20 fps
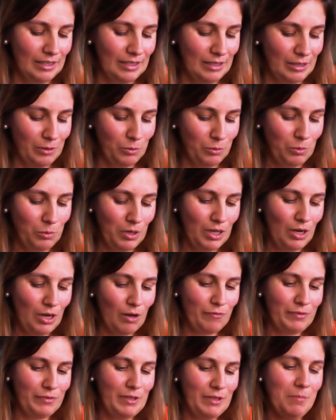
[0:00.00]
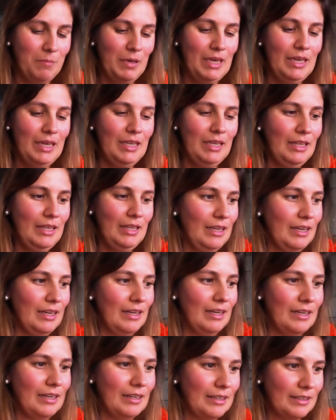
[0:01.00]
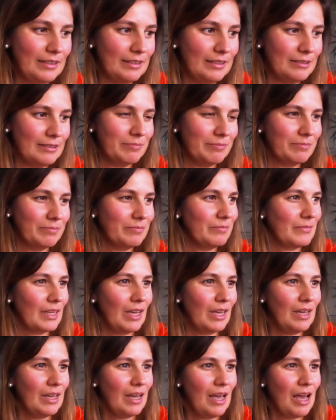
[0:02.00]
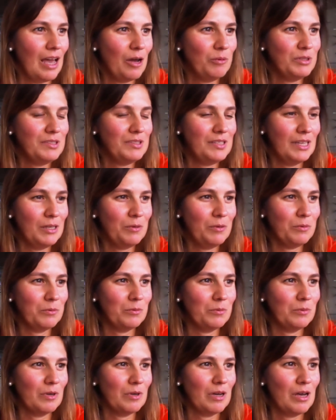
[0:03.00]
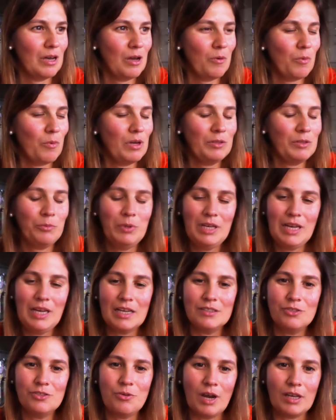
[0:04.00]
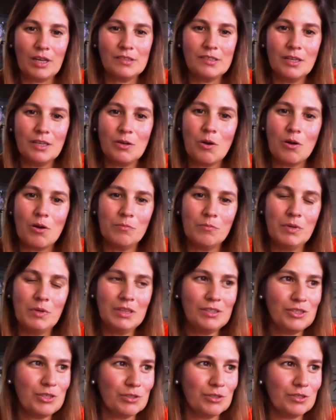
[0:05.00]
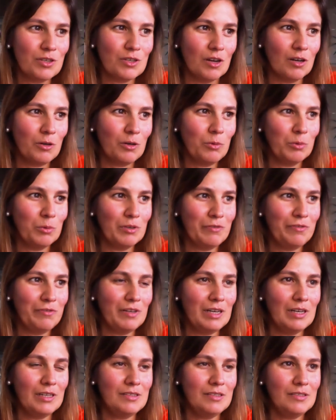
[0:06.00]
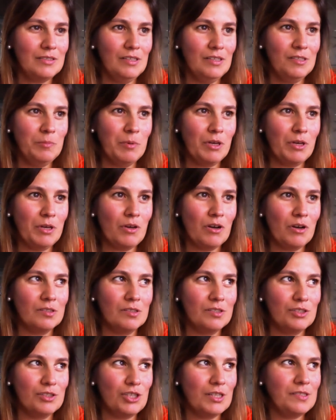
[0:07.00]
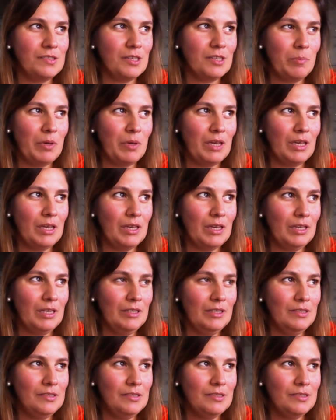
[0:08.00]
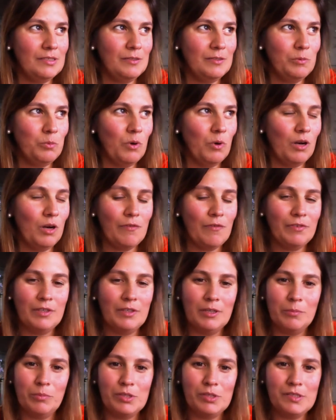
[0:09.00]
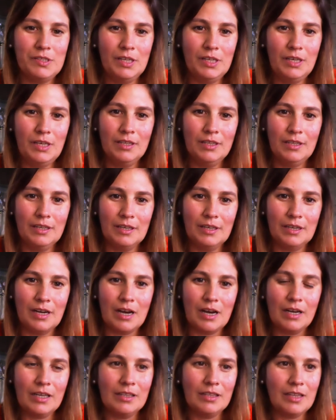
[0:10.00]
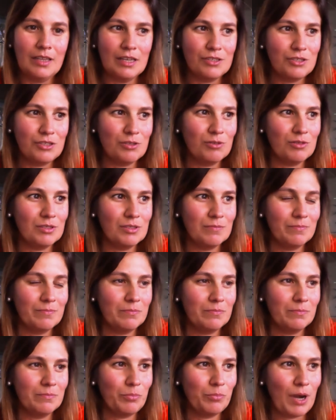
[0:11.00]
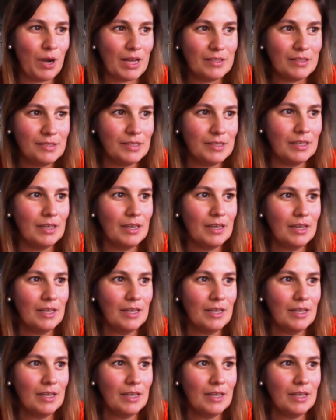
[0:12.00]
one of the main, I would say, what really attracts the government to talk with us is because GCP is one of the Brazilian architecture practices